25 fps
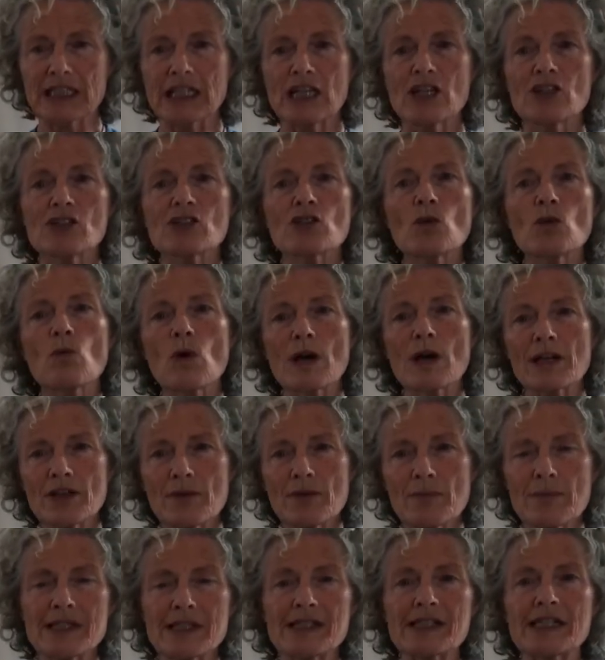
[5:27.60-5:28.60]
So one of the
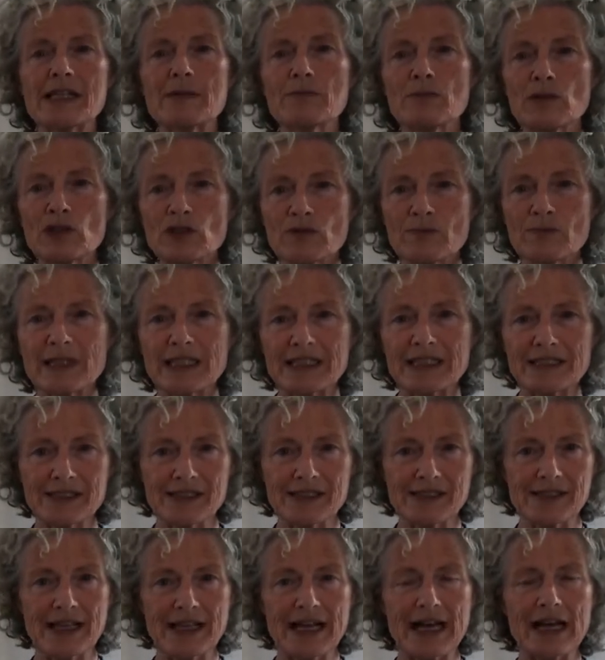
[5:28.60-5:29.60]
missing
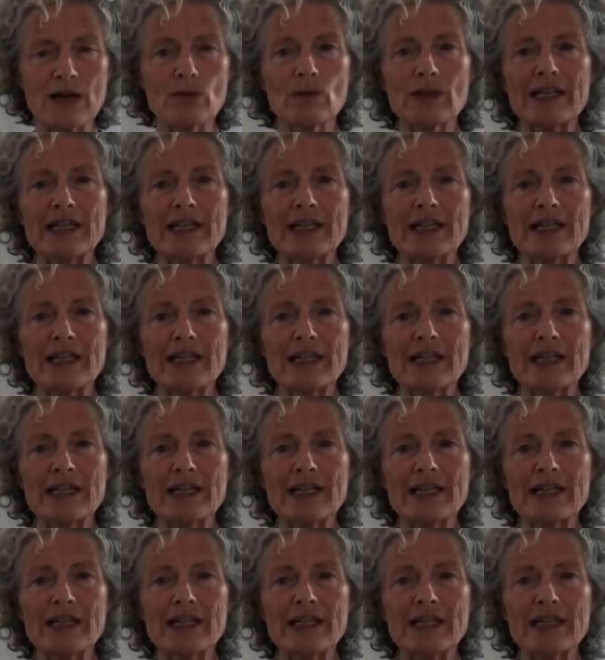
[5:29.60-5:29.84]
movements that